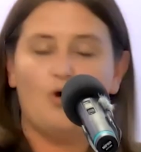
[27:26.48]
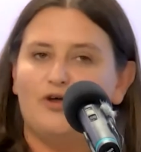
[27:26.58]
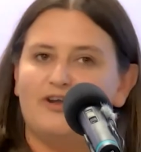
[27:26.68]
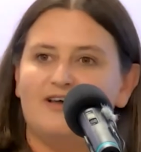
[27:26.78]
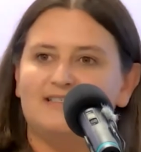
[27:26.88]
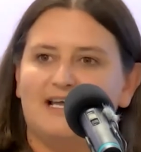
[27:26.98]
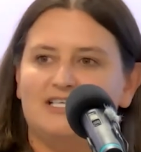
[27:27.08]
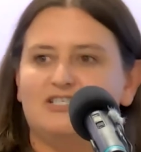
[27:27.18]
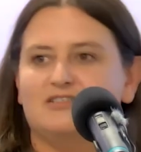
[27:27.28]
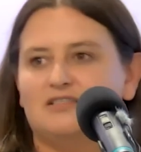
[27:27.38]

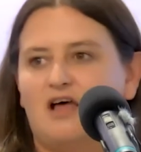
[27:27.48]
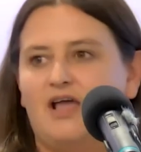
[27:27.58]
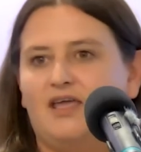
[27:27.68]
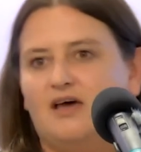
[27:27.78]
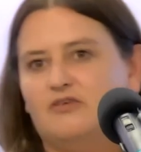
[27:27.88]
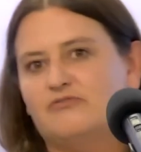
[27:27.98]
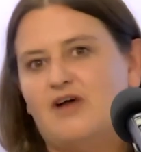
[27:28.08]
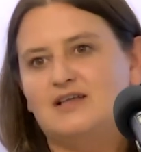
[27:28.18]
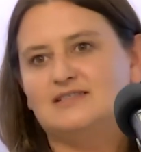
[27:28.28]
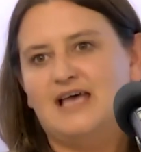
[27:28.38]
organisations like Elder
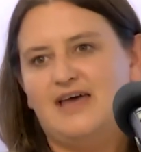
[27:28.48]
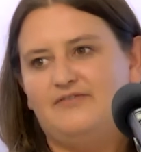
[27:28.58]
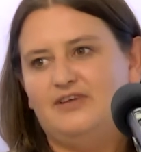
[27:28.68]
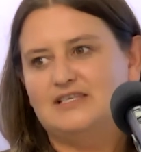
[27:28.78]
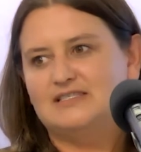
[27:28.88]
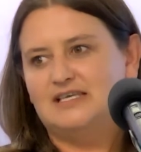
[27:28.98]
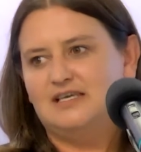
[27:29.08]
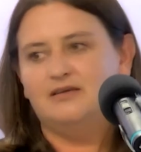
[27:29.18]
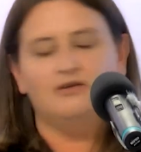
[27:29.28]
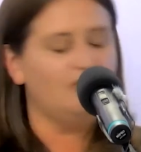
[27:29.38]
Rights
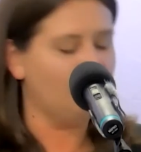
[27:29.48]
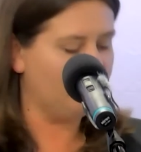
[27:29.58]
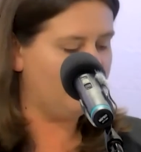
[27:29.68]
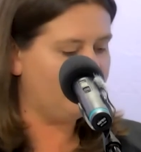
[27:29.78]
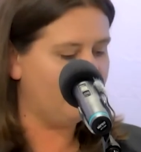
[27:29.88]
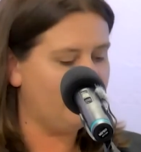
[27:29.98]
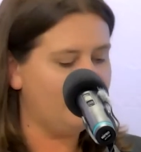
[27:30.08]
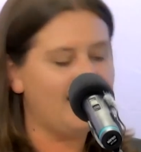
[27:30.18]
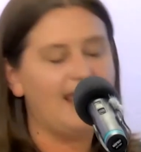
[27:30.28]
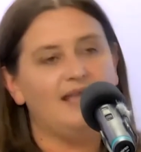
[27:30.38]
Advocacy recruit
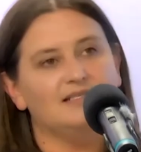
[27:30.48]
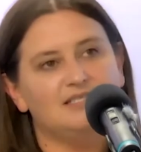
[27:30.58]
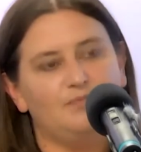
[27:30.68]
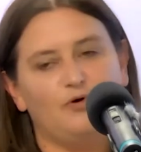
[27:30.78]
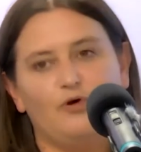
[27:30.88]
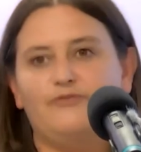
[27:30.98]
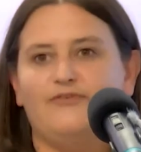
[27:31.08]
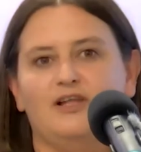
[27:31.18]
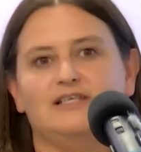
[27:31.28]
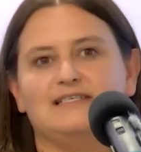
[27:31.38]
and support
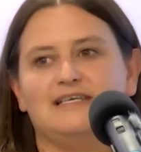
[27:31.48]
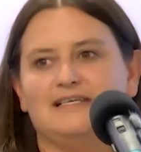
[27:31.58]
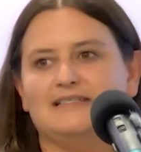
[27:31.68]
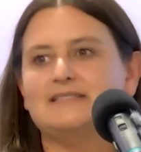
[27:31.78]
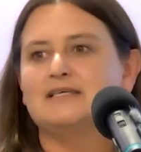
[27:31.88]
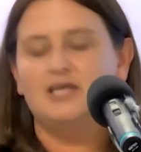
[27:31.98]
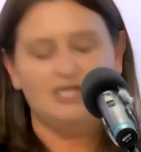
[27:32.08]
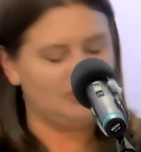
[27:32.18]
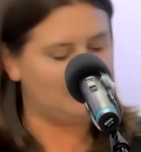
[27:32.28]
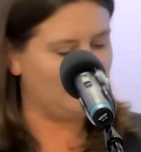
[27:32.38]
volunteers
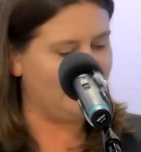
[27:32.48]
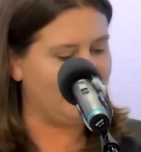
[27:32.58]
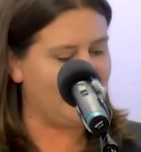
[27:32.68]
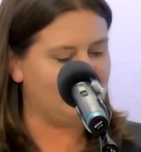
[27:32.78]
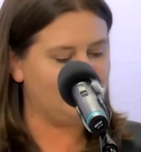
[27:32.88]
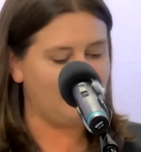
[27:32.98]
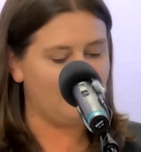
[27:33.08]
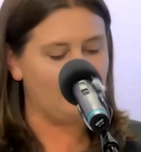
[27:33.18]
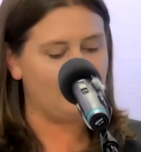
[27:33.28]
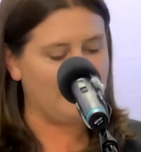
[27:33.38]
to engage with
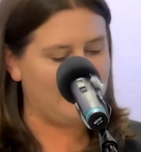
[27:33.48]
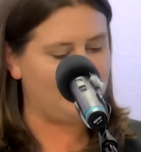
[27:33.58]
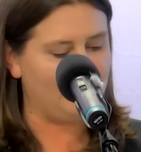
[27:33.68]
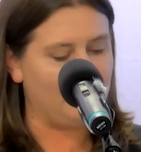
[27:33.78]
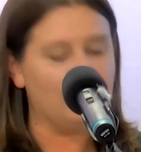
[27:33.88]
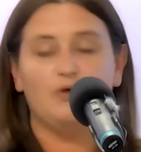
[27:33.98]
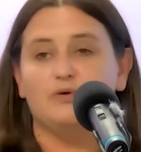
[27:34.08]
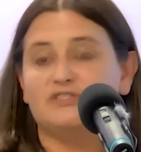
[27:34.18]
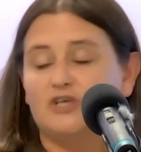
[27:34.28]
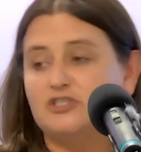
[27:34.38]
older people who
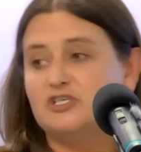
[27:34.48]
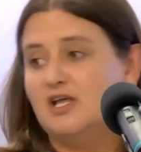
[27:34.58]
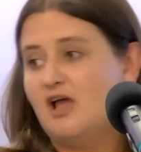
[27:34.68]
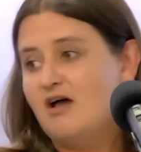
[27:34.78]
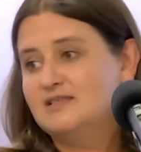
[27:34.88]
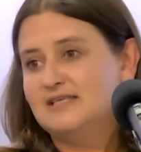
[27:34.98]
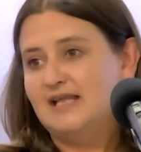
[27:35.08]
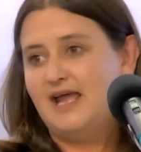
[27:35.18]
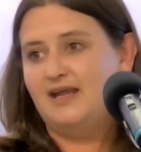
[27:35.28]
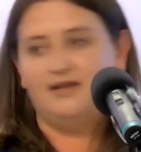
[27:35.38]
are socially
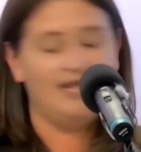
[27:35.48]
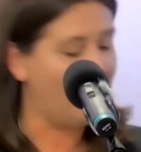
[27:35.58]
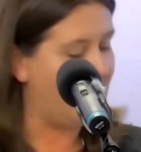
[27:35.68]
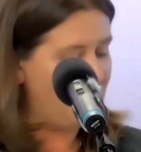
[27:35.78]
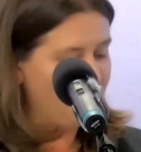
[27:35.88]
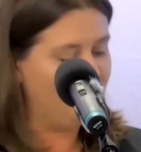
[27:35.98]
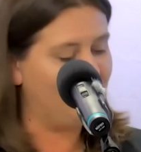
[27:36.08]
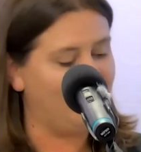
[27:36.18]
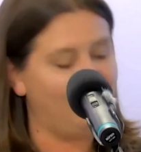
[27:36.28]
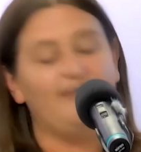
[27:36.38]
isolated and would
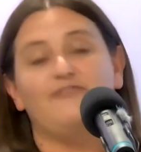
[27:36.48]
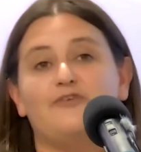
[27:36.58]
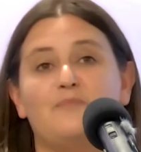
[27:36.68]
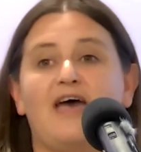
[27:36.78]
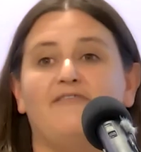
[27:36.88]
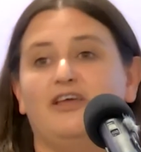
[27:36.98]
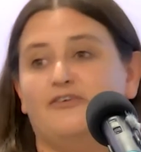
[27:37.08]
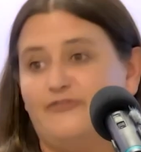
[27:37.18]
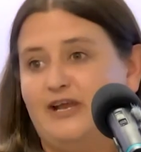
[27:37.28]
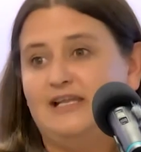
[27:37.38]
benefit from having
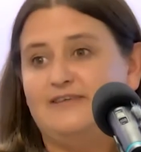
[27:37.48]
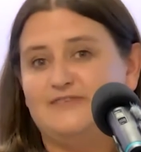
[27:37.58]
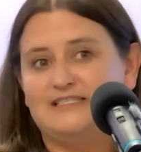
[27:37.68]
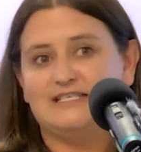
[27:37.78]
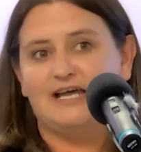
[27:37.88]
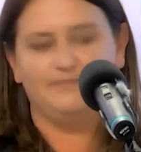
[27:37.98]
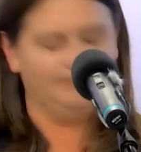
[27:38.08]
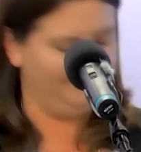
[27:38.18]
a friendly visitor.